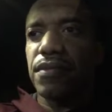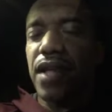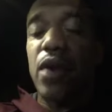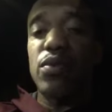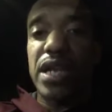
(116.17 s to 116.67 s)

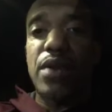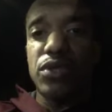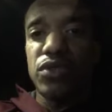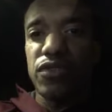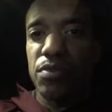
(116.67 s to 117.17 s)
that was our
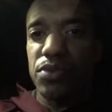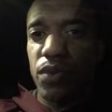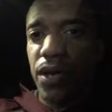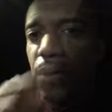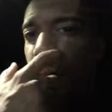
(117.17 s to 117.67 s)
uniform as
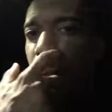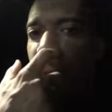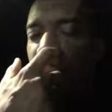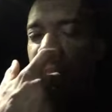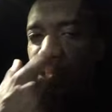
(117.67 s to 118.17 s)
well.
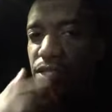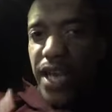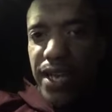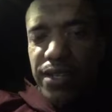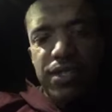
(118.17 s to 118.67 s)
So it's
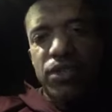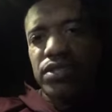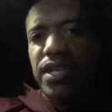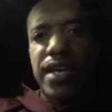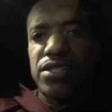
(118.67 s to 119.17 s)
not as
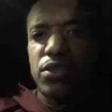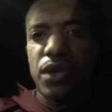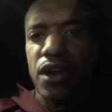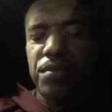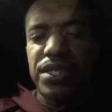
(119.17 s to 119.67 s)
though
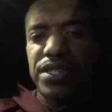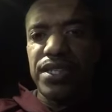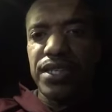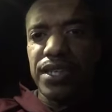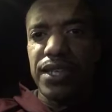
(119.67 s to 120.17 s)
the Army is
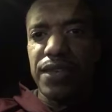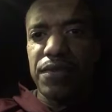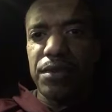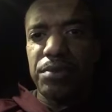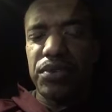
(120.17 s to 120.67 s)
stealing anything
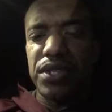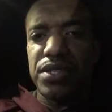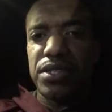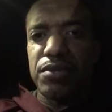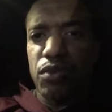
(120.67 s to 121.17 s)
from the
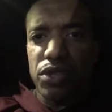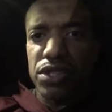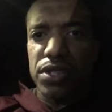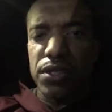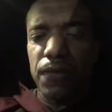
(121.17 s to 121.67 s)
Marines. It's more
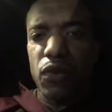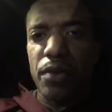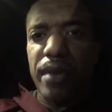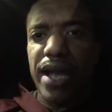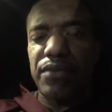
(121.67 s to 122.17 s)
just
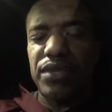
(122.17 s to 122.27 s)
going back and